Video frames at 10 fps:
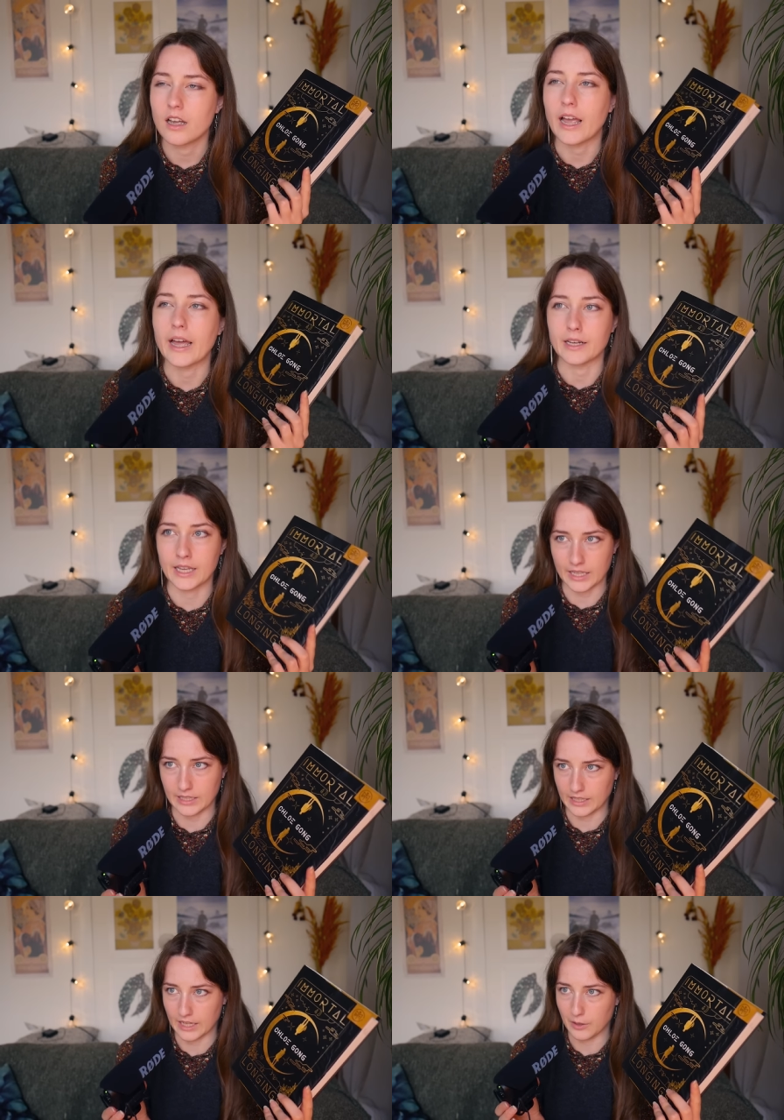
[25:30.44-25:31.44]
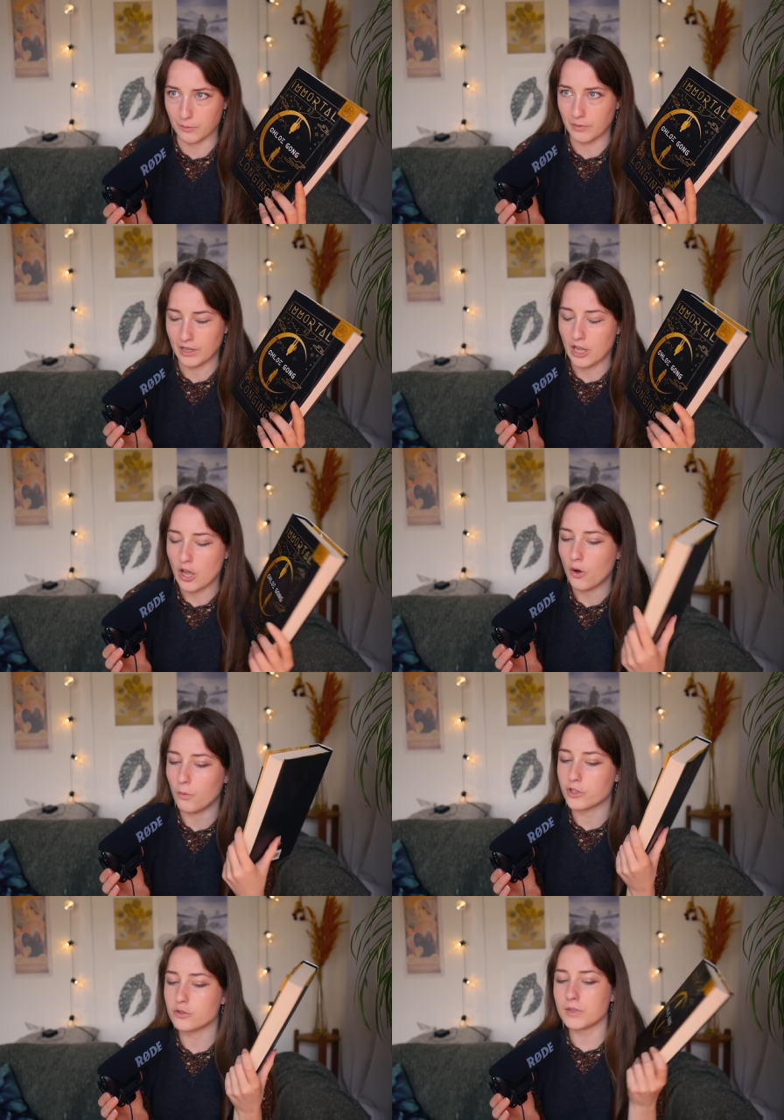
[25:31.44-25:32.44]
at killing him,
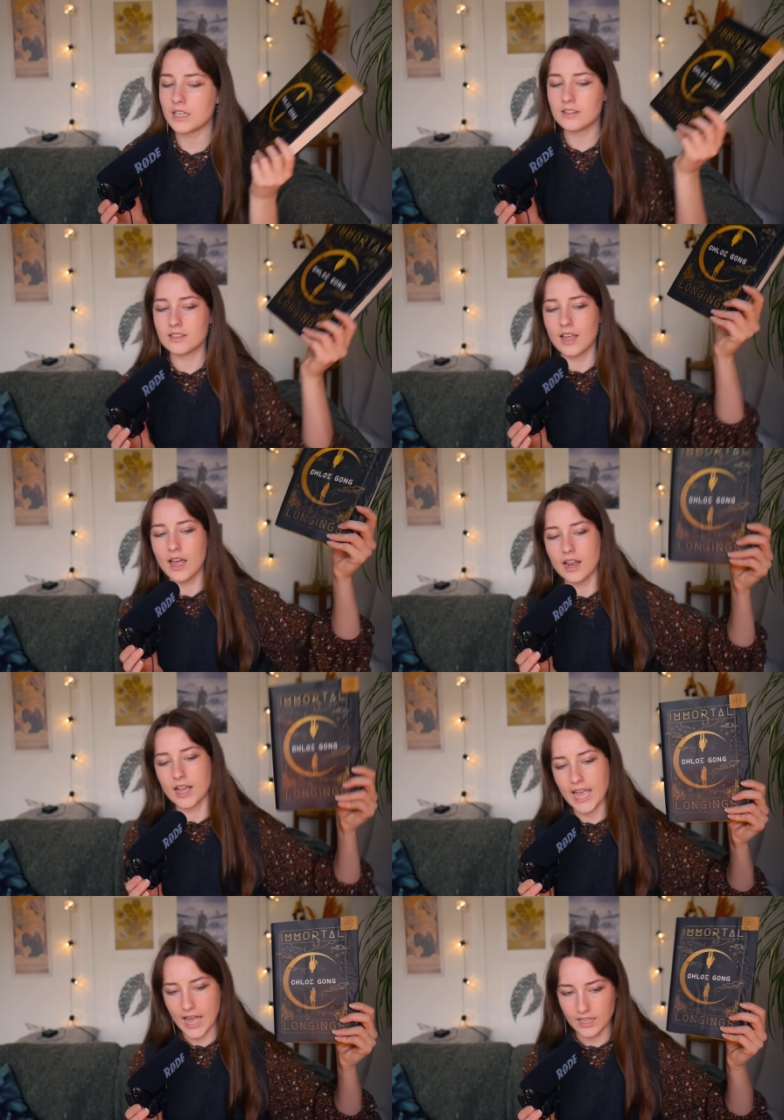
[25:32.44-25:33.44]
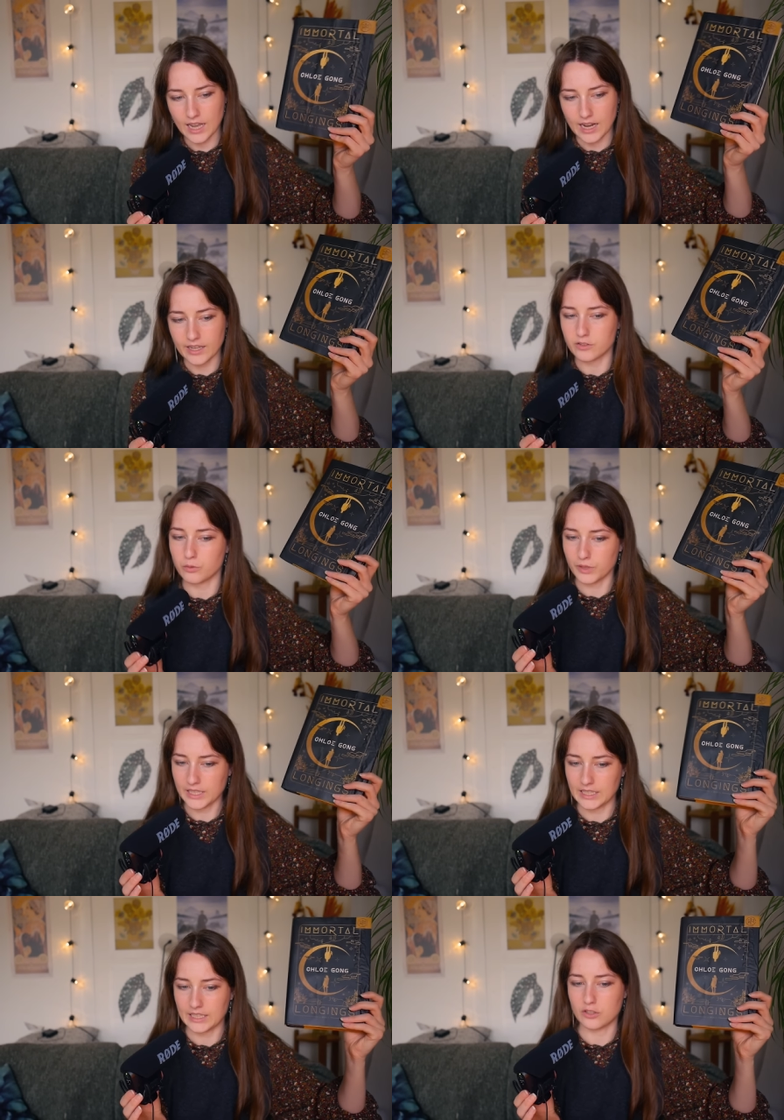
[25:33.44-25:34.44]
which means that Kella is
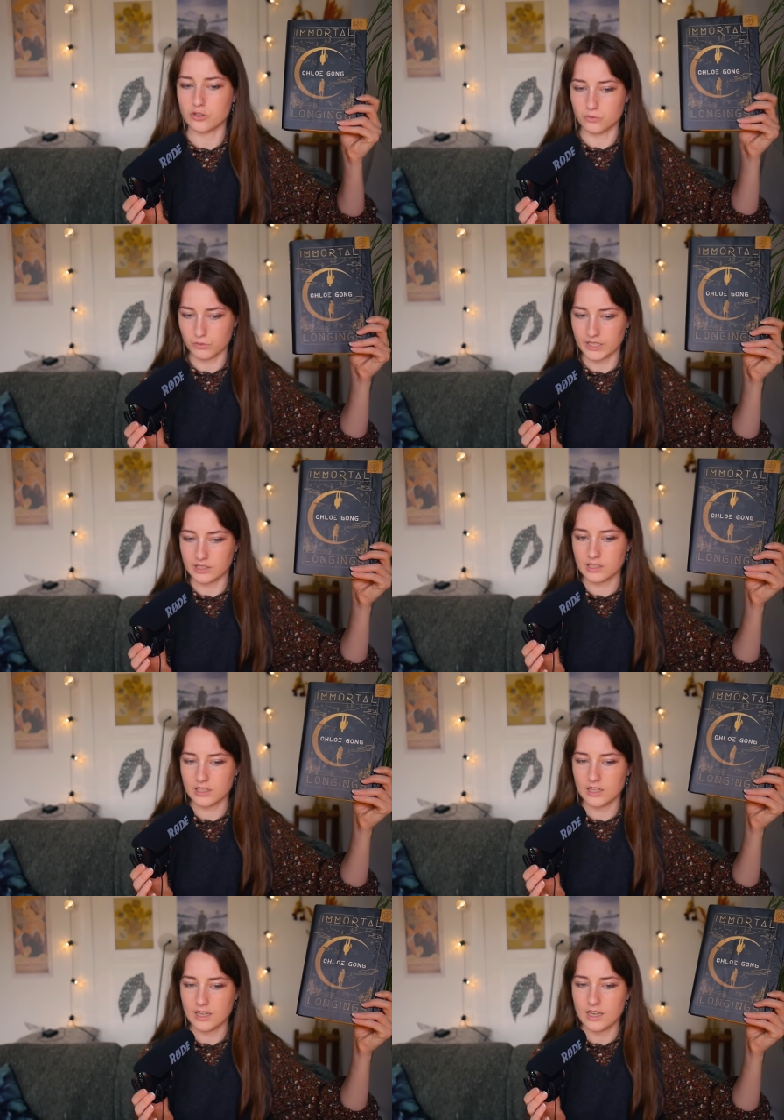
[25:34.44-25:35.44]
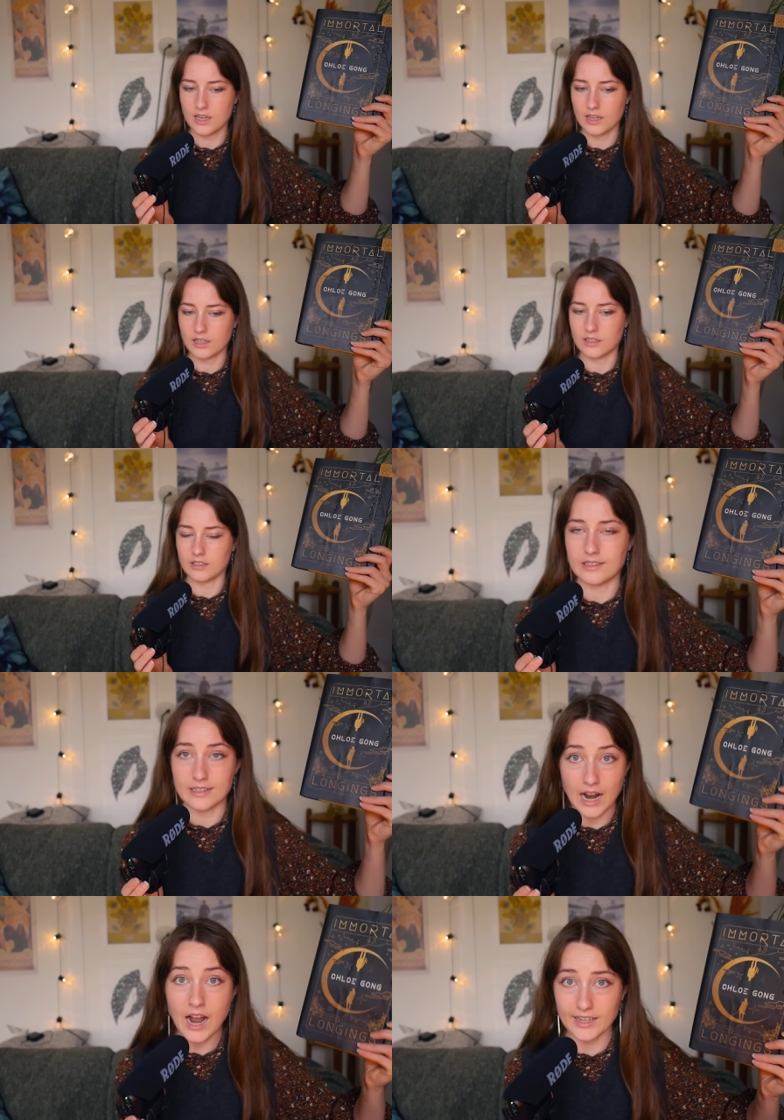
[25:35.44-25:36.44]
willing to risk
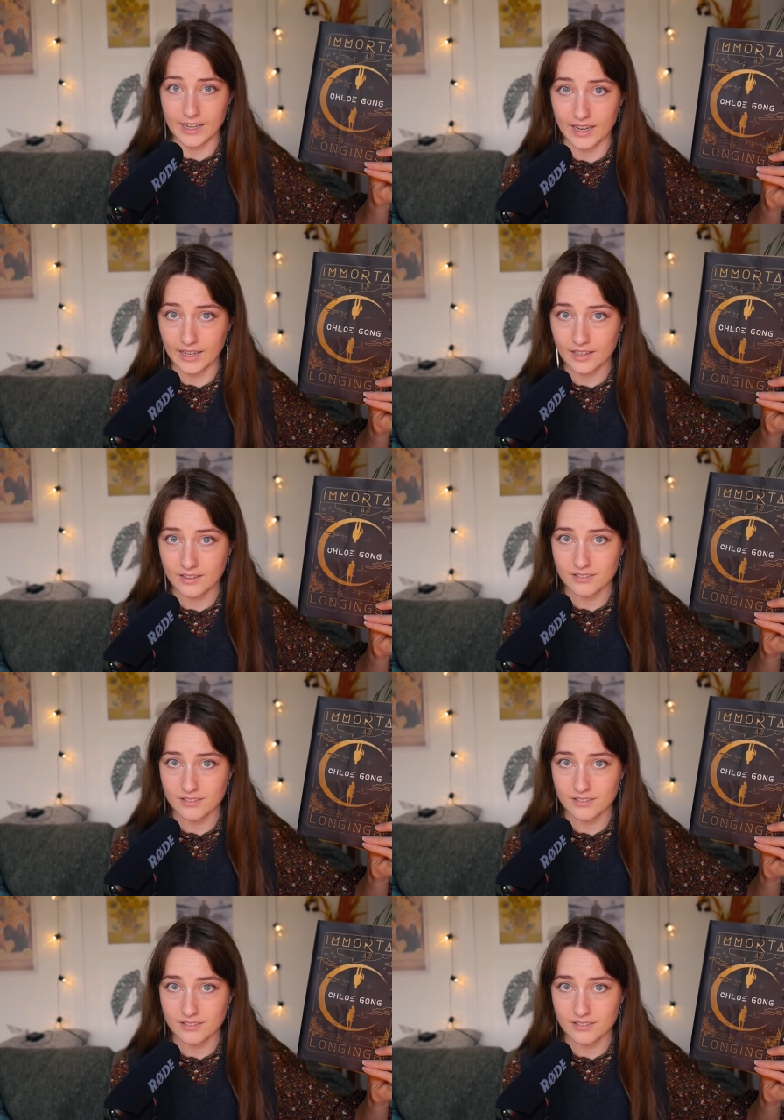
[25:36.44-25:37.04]
dying.